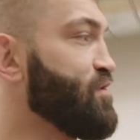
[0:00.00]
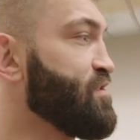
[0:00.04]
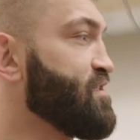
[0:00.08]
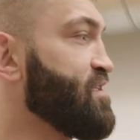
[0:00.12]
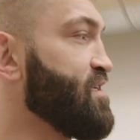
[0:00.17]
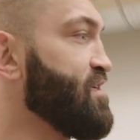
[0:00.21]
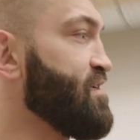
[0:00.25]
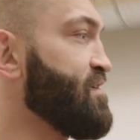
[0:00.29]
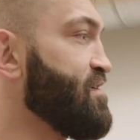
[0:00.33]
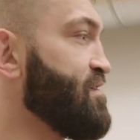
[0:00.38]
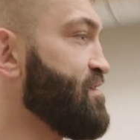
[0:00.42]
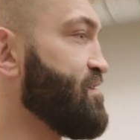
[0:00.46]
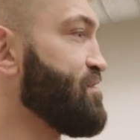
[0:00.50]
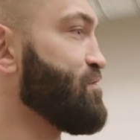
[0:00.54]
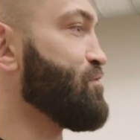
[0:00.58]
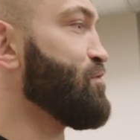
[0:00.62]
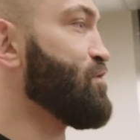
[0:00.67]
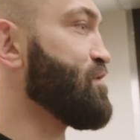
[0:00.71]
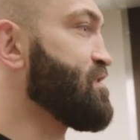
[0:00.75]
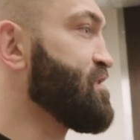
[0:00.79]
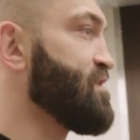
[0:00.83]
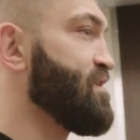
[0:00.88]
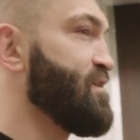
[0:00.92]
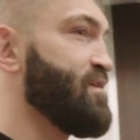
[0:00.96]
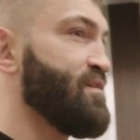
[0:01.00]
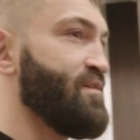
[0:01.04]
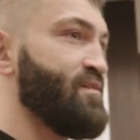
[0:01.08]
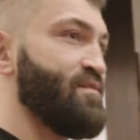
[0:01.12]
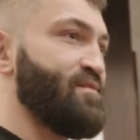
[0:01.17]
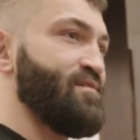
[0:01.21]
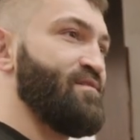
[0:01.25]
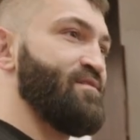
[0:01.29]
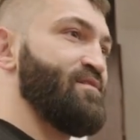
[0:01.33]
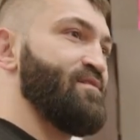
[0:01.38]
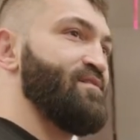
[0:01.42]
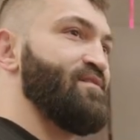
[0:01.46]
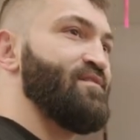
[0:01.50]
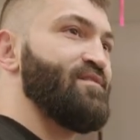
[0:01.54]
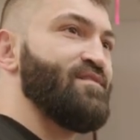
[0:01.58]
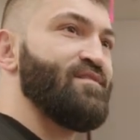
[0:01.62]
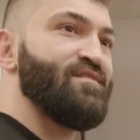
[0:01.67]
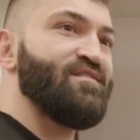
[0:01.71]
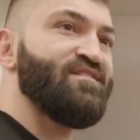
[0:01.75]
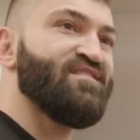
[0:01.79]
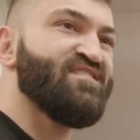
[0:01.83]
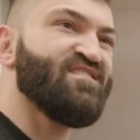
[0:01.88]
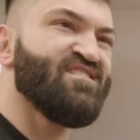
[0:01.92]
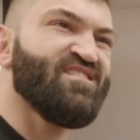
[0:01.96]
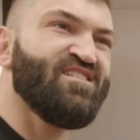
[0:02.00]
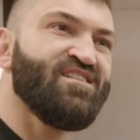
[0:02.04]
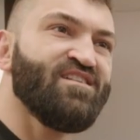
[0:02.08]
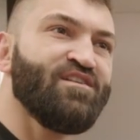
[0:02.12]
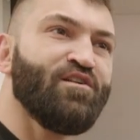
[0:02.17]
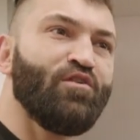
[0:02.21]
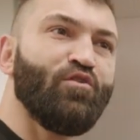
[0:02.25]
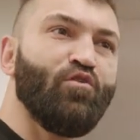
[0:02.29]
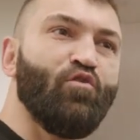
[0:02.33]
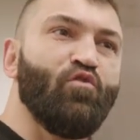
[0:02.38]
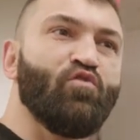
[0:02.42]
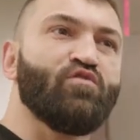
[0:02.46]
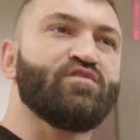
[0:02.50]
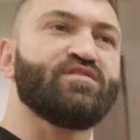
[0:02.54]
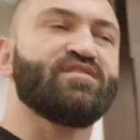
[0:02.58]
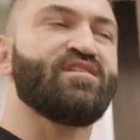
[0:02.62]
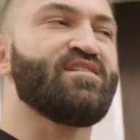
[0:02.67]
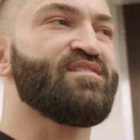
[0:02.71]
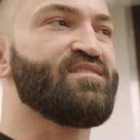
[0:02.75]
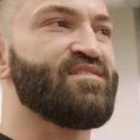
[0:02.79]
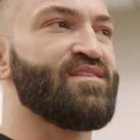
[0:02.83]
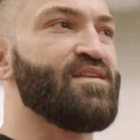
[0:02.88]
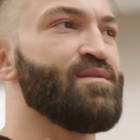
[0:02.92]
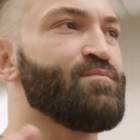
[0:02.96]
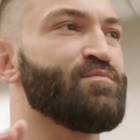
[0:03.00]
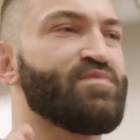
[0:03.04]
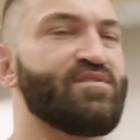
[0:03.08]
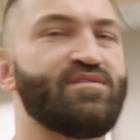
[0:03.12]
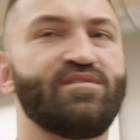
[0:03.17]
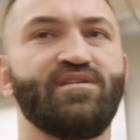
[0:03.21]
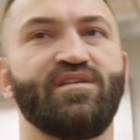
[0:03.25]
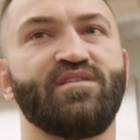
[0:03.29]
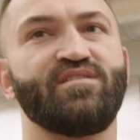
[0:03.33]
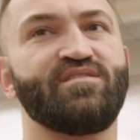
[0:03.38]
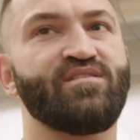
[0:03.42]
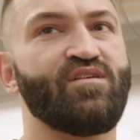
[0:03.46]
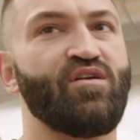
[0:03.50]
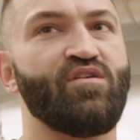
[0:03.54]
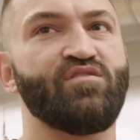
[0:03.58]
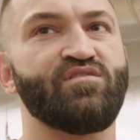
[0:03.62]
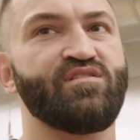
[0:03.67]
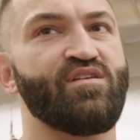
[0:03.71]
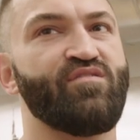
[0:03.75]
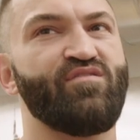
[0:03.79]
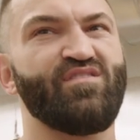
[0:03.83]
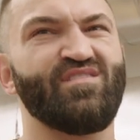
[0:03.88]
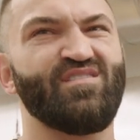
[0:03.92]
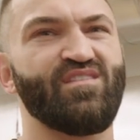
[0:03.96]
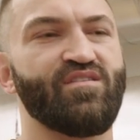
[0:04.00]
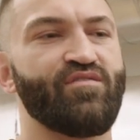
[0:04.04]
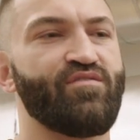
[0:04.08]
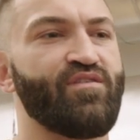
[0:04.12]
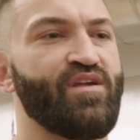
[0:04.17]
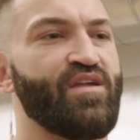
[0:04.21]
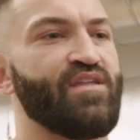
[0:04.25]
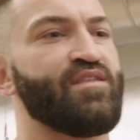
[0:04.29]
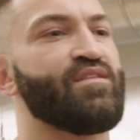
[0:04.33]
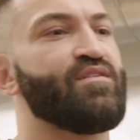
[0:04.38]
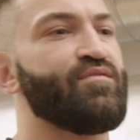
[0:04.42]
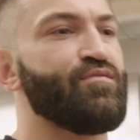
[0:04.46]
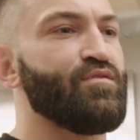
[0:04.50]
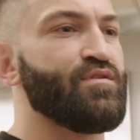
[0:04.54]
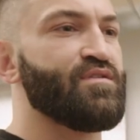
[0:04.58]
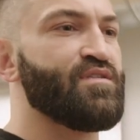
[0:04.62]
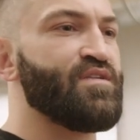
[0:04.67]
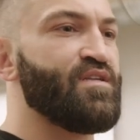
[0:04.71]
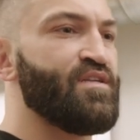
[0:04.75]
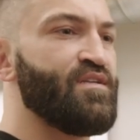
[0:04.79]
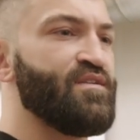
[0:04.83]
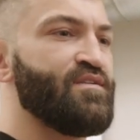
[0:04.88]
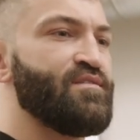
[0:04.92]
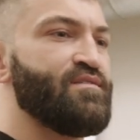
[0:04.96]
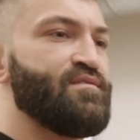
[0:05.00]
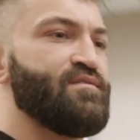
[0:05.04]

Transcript: We'll see. We'll see. Looks, seems, and sounds everything great. We'll see.